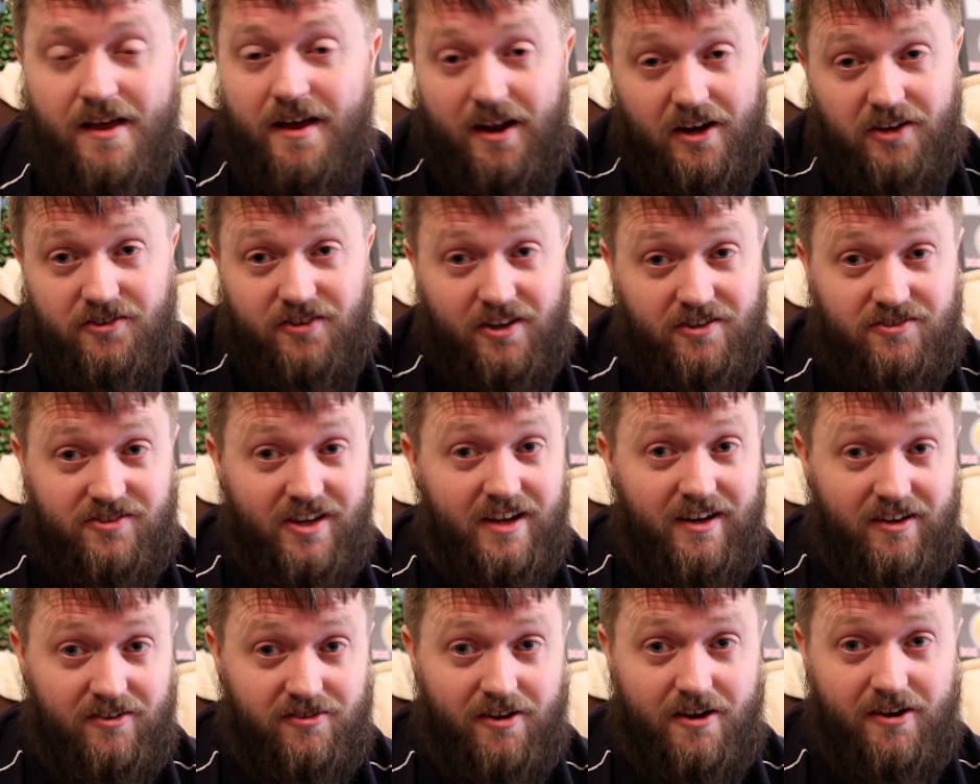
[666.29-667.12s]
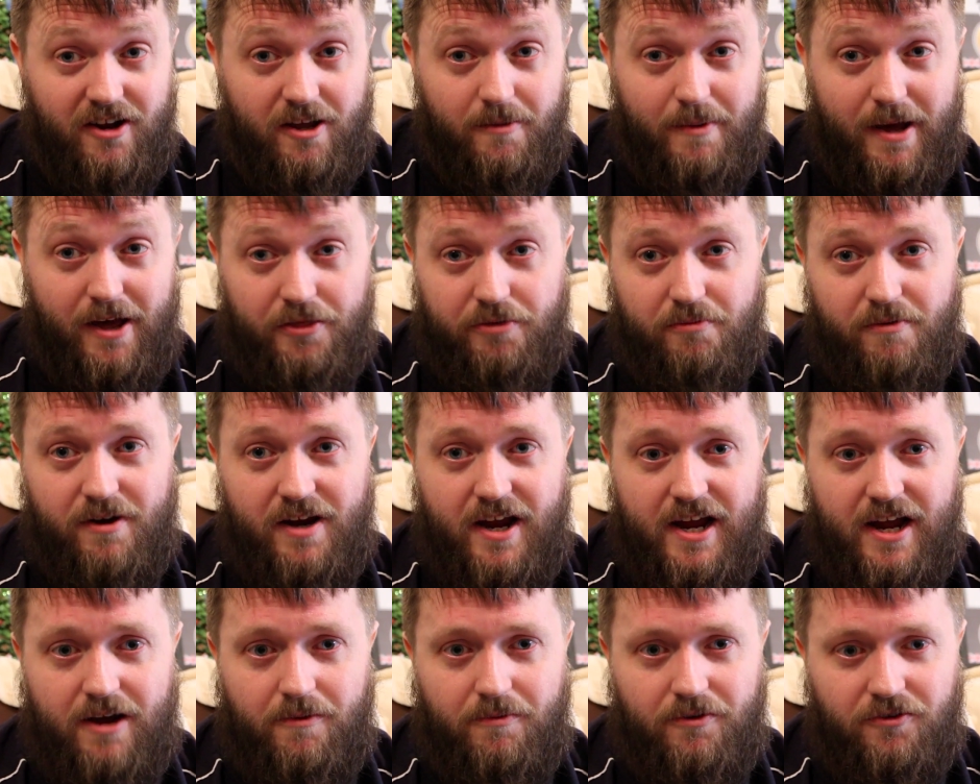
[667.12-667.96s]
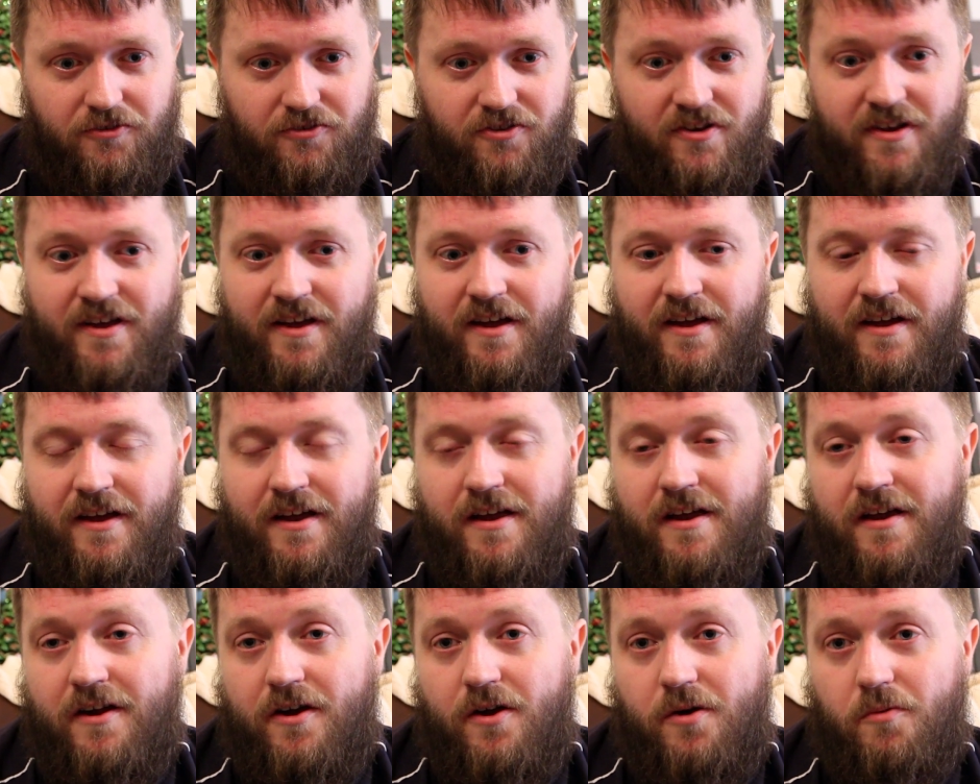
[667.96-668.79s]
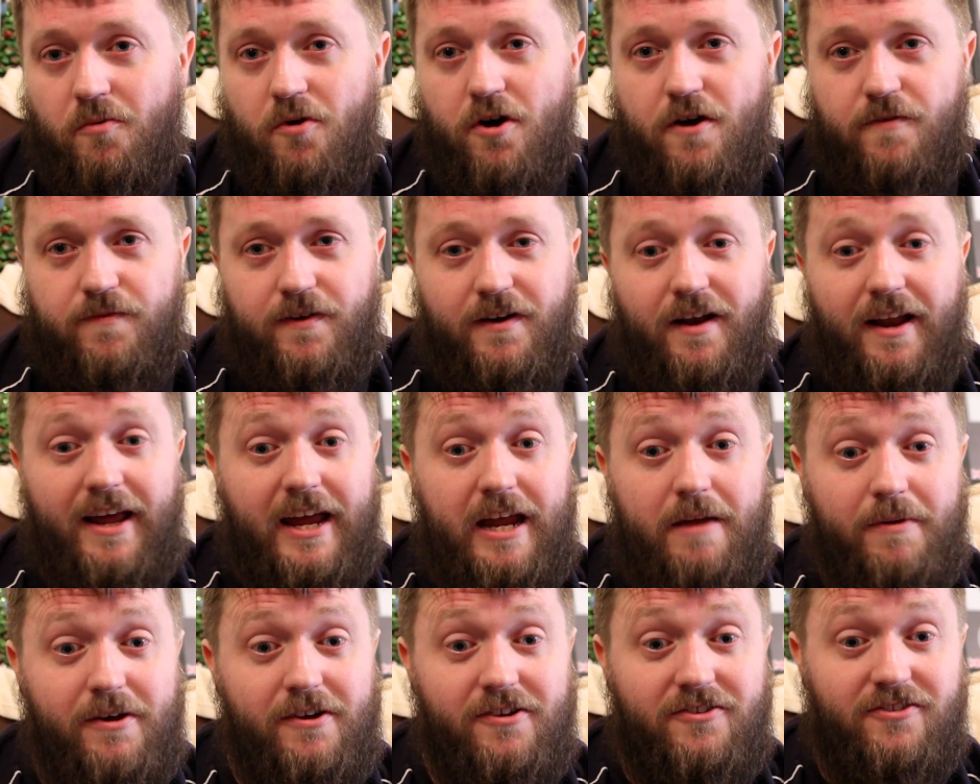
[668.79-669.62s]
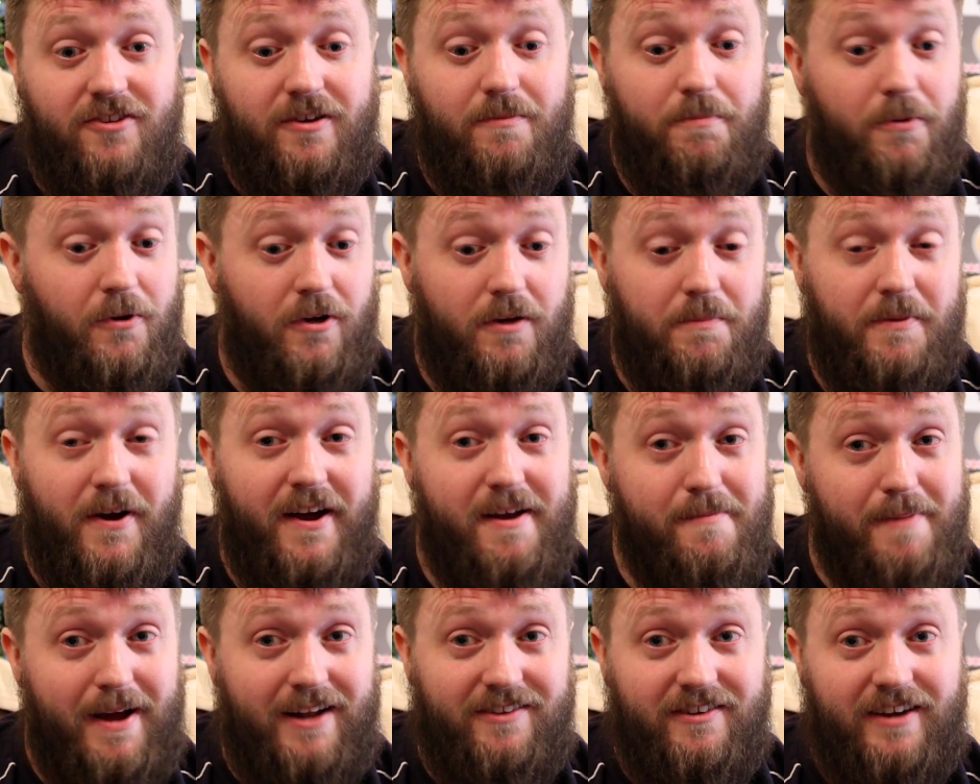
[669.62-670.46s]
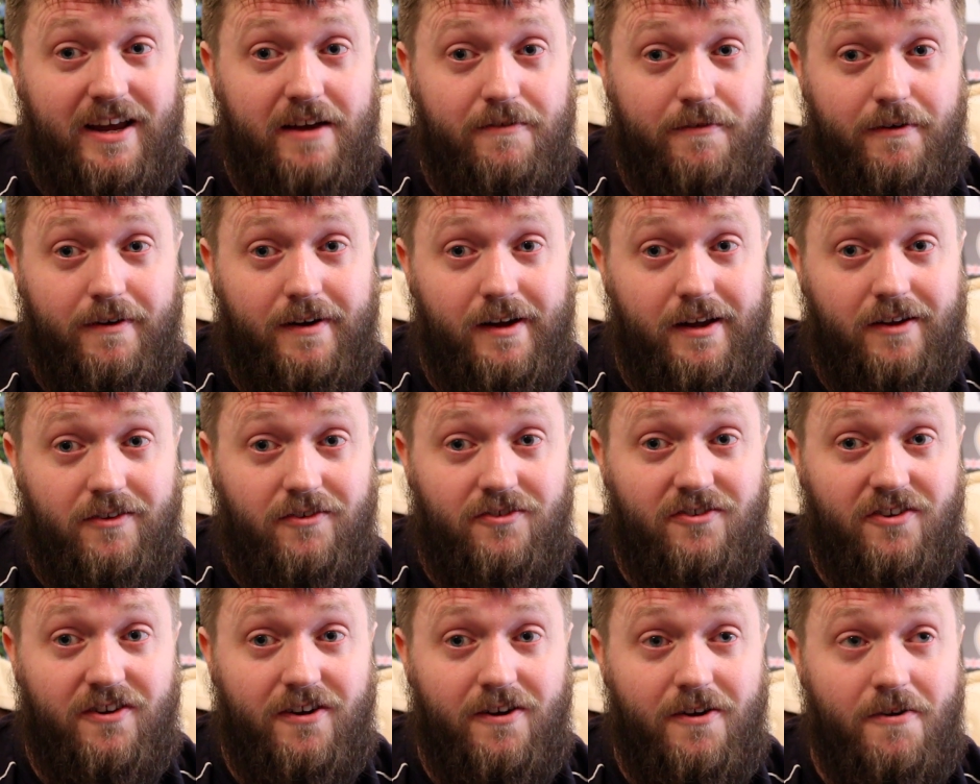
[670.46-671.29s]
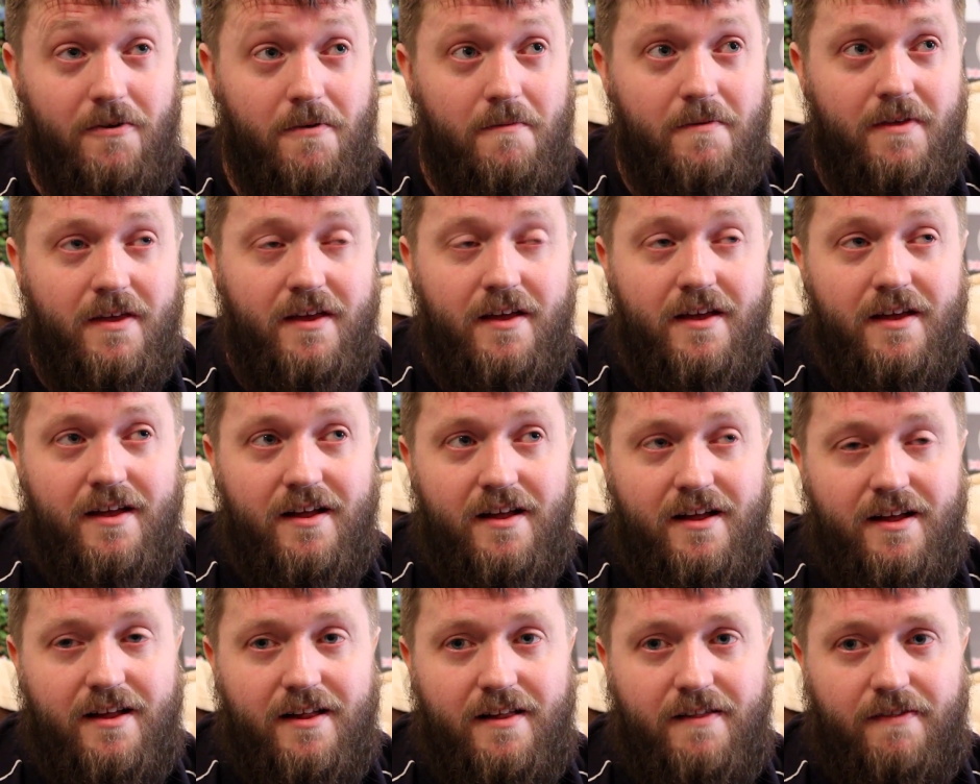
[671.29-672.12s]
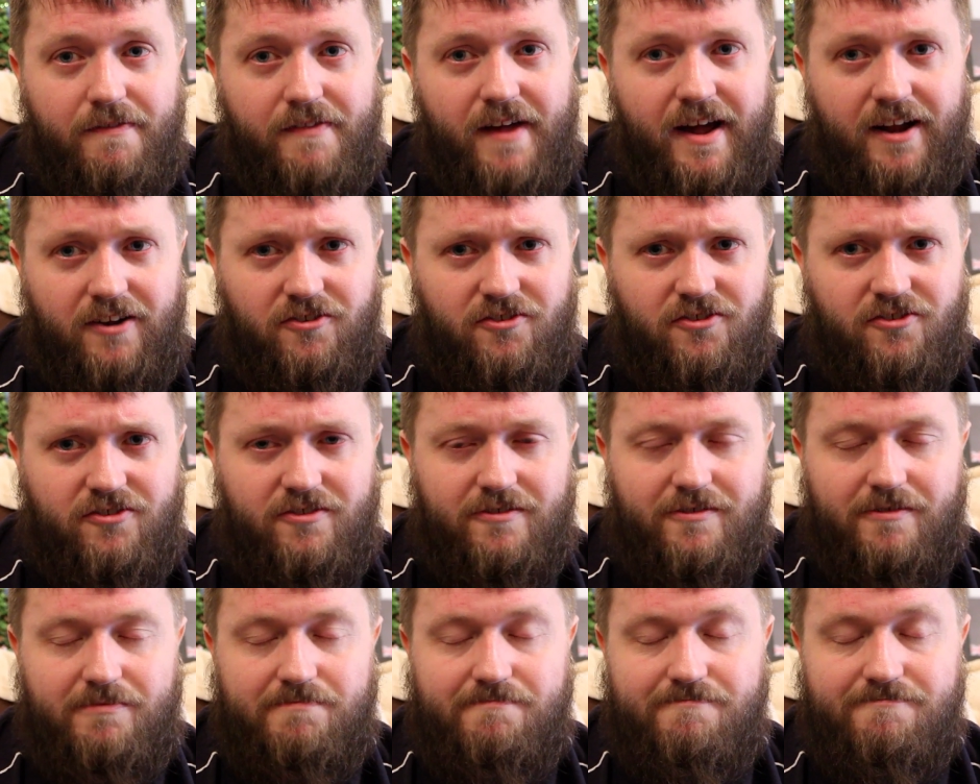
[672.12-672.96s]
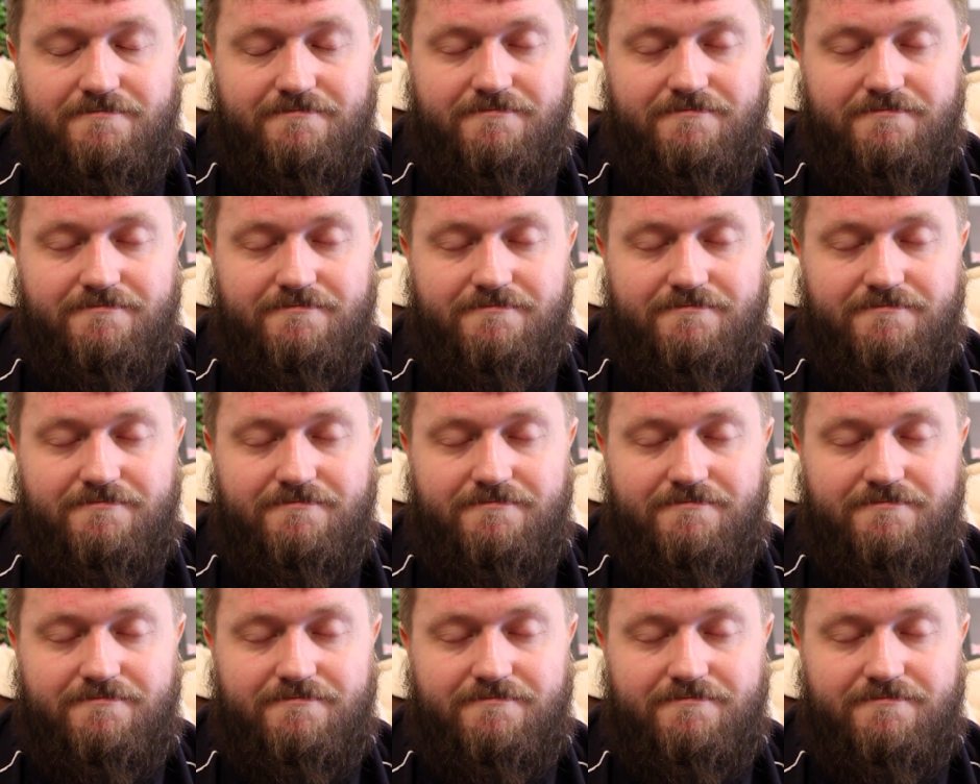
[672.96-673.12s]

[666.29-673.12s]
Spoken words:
And as I said, it's only about 3 hours worth of labour to put the bike back together again. So it's